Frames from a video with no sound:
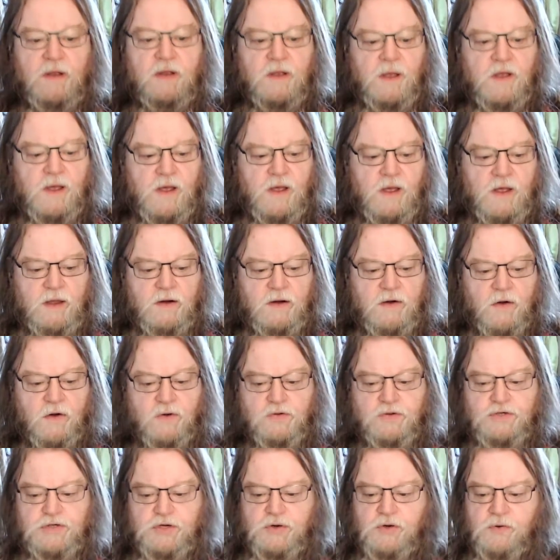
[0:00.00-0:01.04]
No
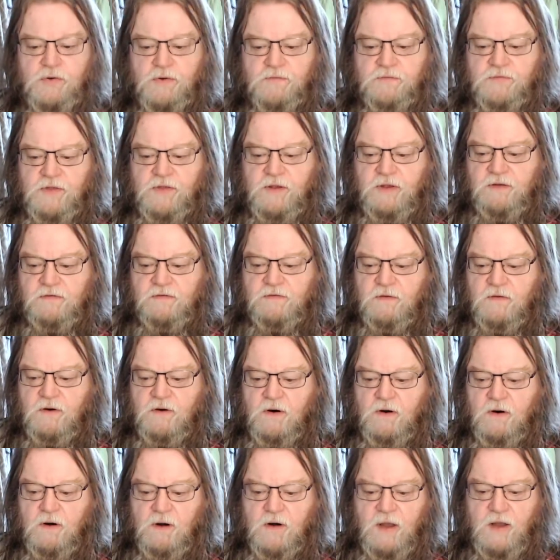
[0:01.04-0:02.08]
two of these
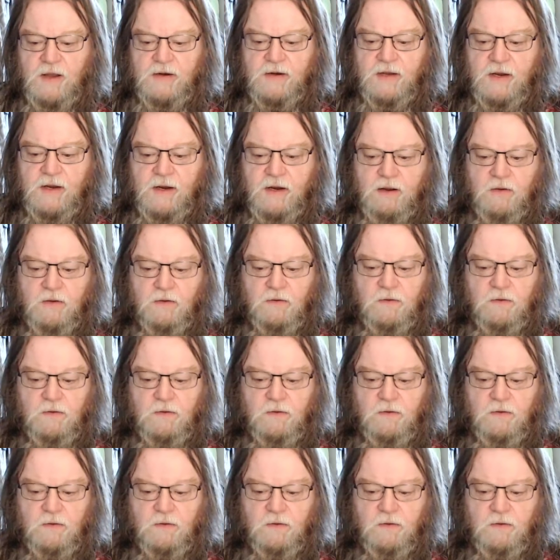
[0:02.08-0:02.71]
are identical.